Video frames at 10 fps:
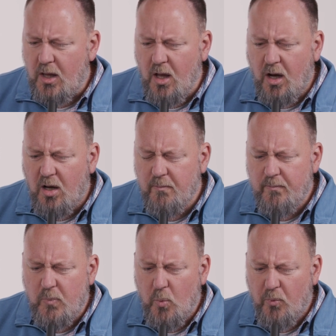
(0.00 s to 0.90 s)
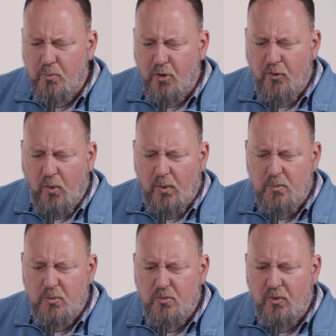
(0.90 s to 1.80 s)
Before we
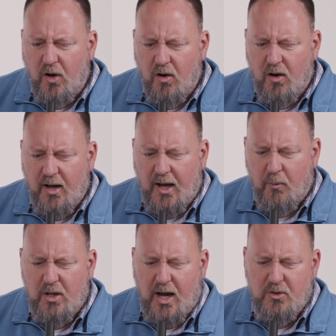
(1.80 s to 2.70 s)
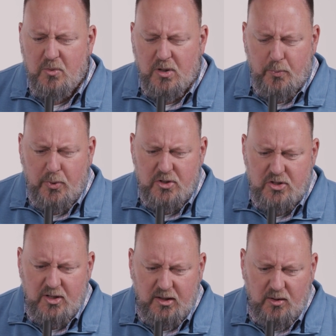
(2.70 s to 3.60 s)
move on, I do want to
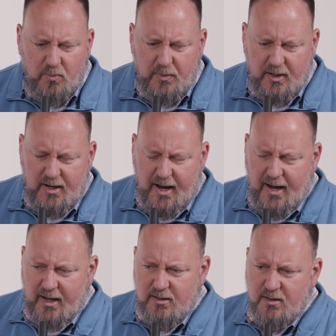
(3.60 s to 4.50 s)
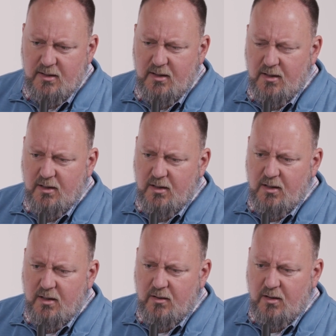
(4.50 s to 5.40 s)
push a little bit at
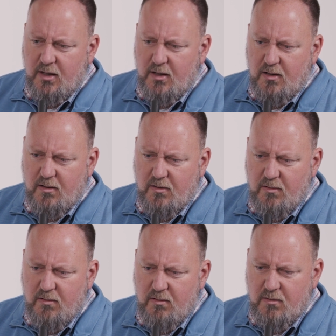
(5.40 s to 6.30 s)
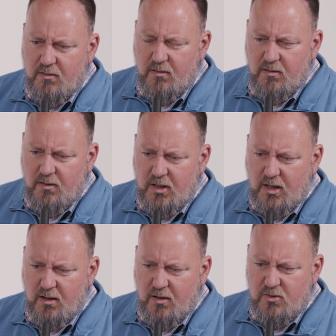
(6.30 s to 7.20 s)
the
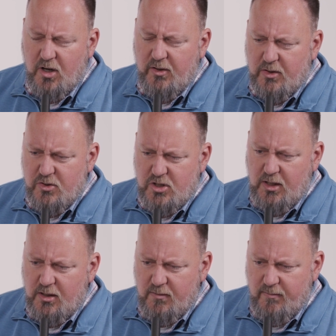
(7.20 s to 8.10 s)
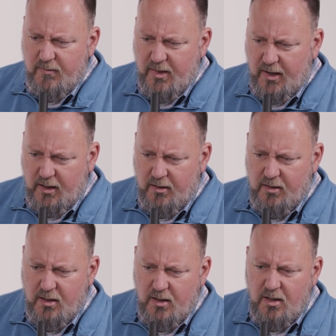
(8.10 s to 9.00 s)
turn the other cheek thing,
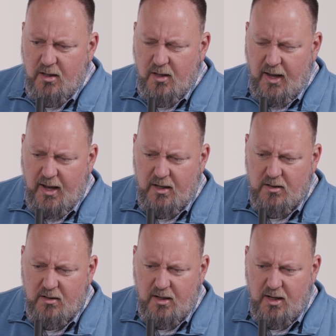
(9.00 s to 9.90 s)
and